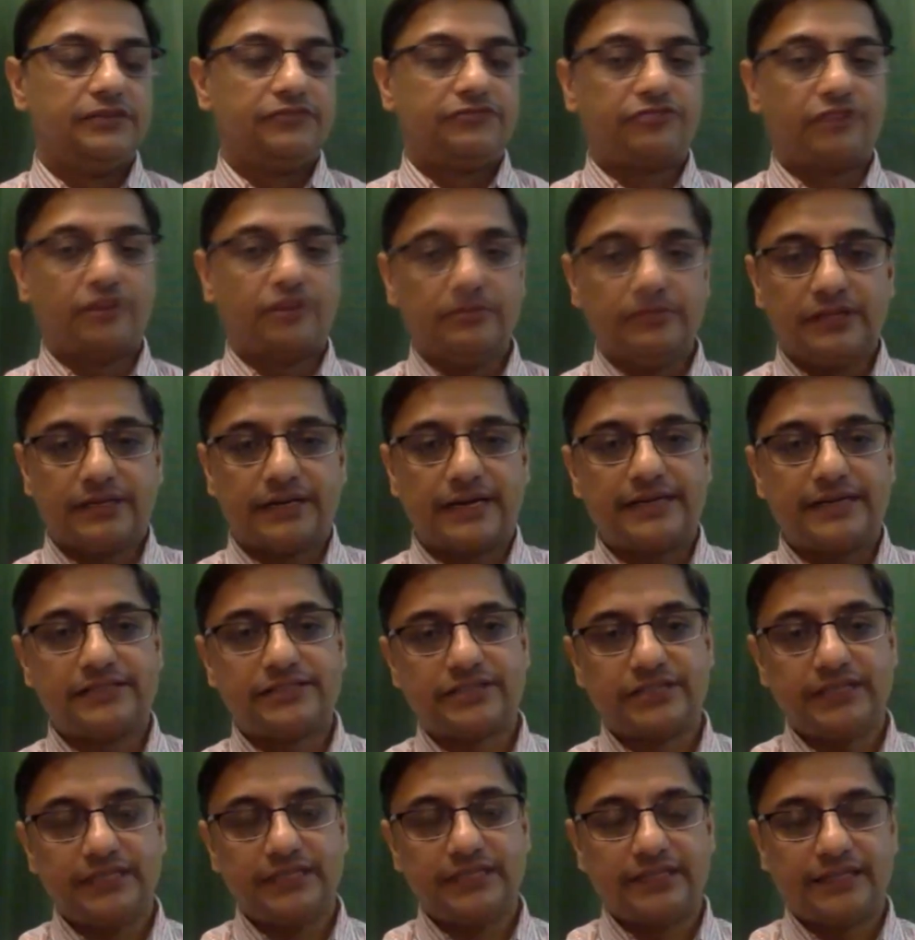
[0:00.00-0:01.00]
from the Red
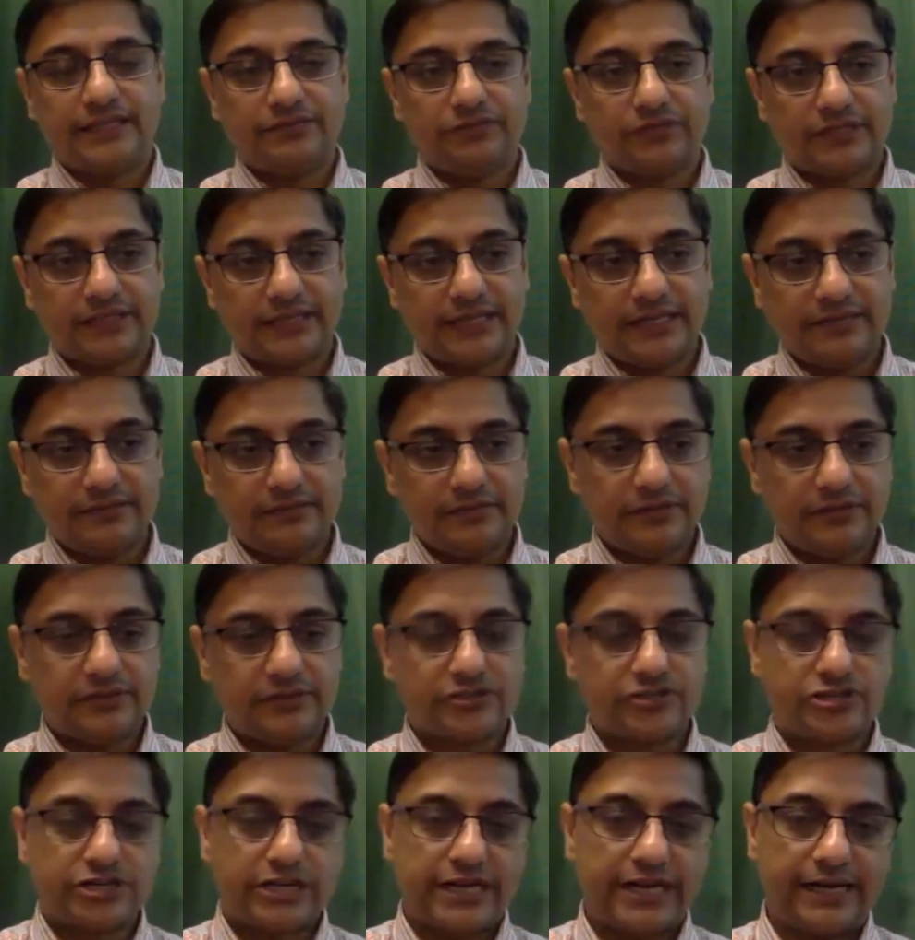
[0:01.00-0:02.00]
Sea, they would then
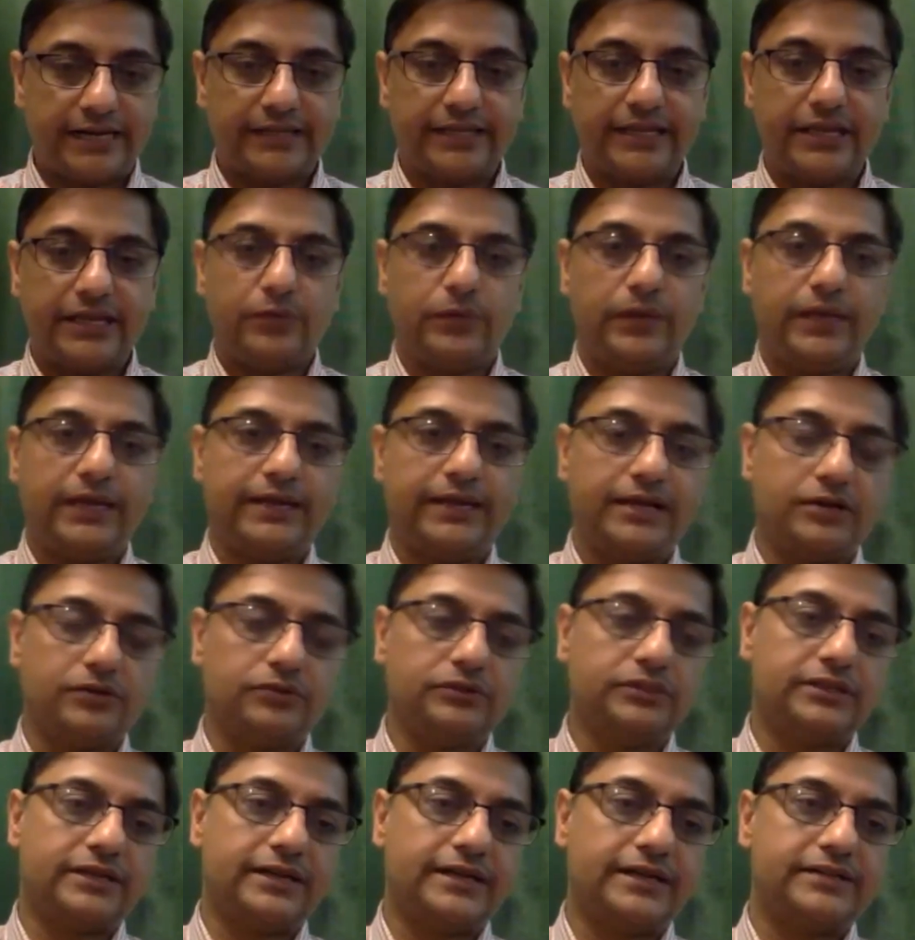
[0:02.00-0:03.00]
trade their way
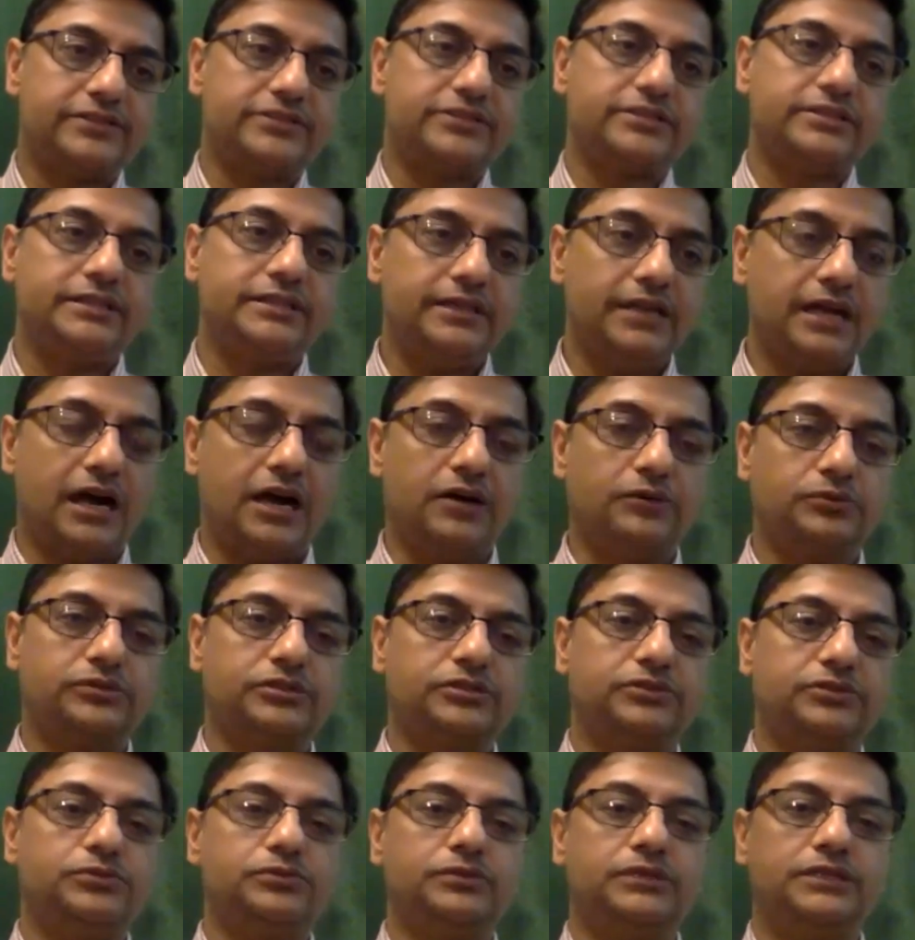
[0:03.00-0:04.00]
down the Red Sea out
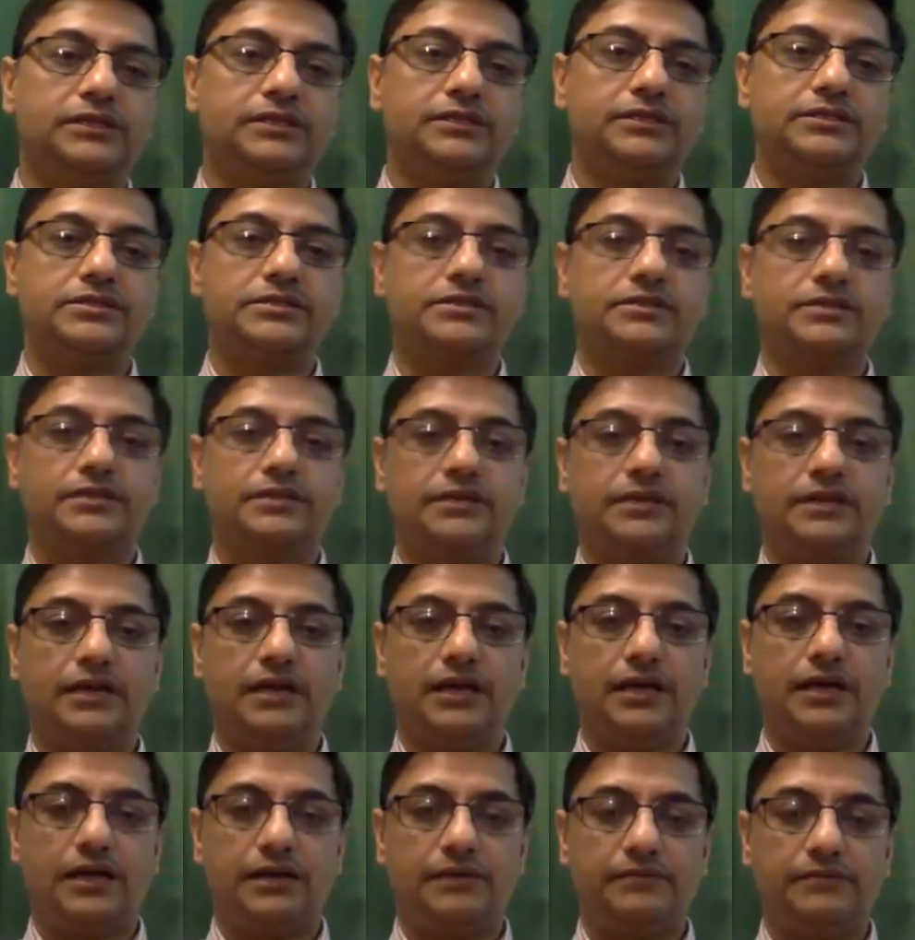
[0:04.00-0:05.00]
towards
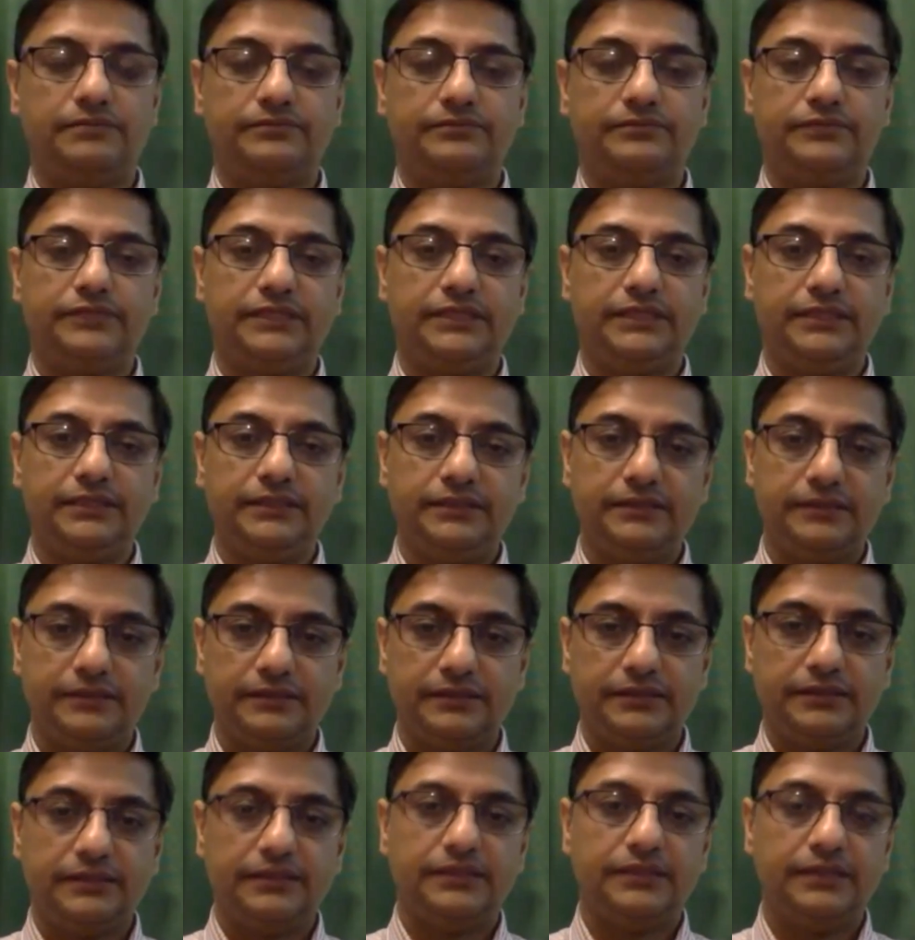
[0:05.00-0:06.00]
uh, the
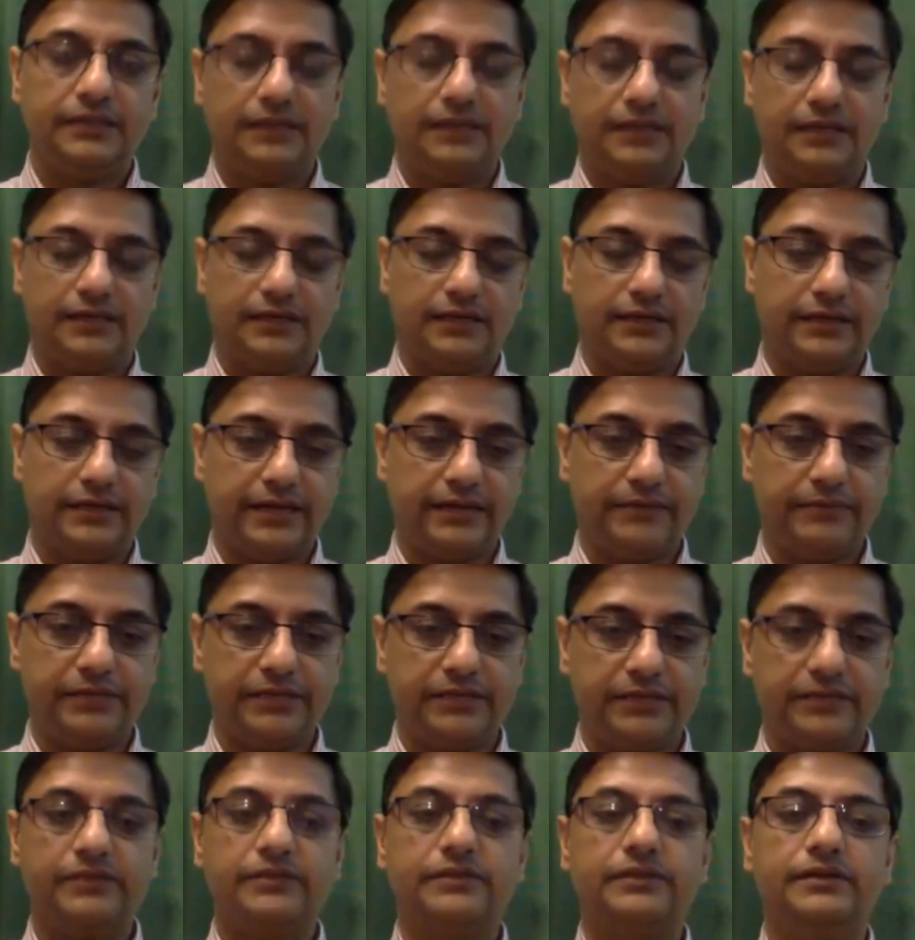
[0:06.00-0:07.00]
uh,
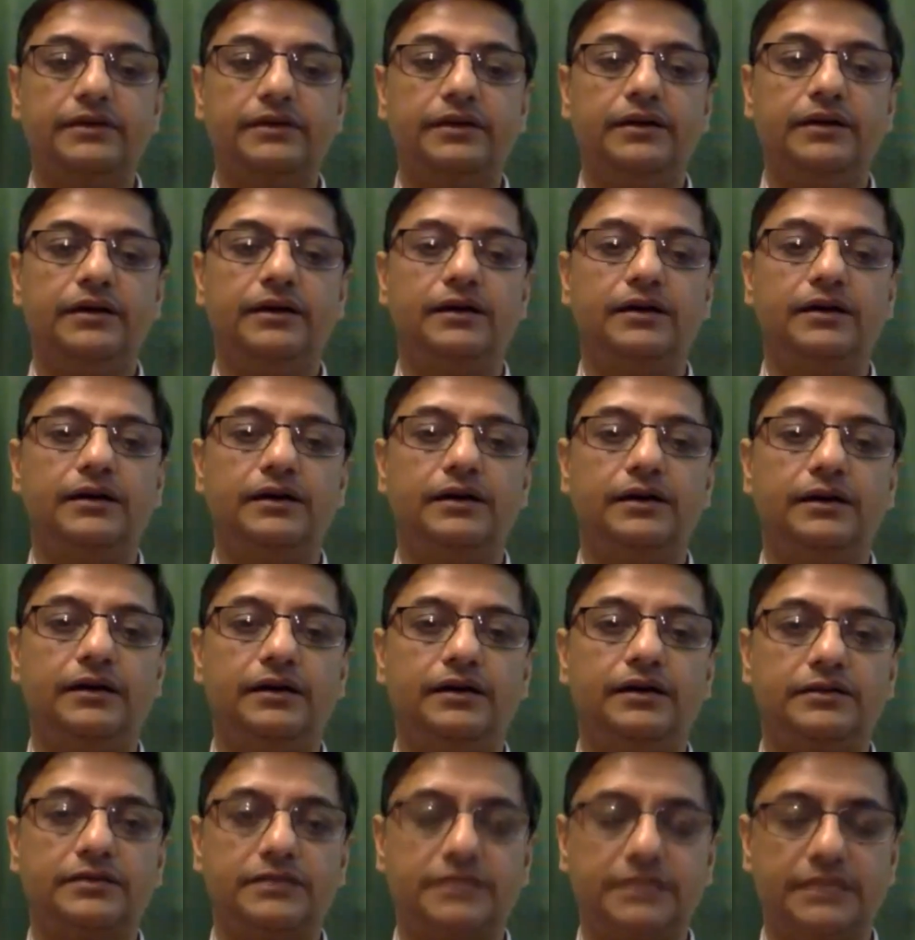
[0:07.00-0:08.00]
Arabian
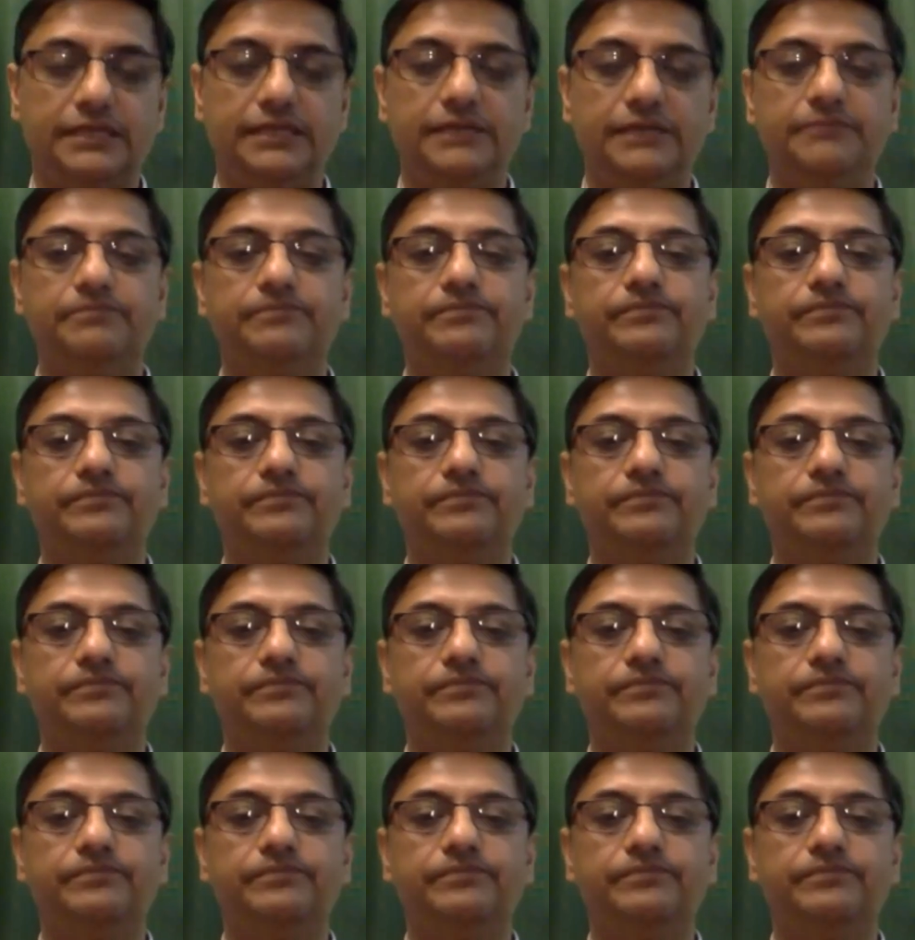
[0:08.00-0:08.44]
uh, Sea.